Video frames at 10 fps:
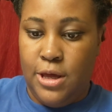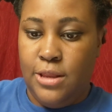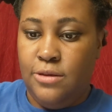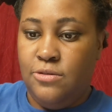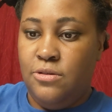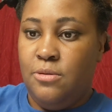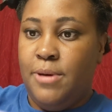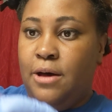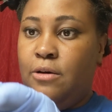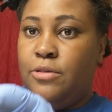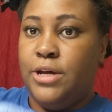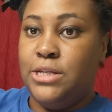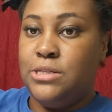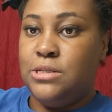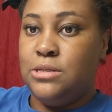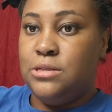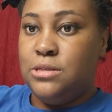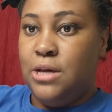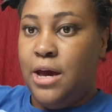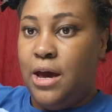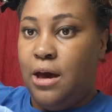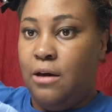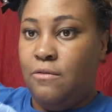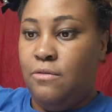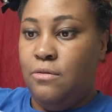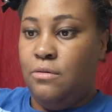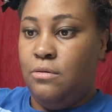And this is about the consistency I have.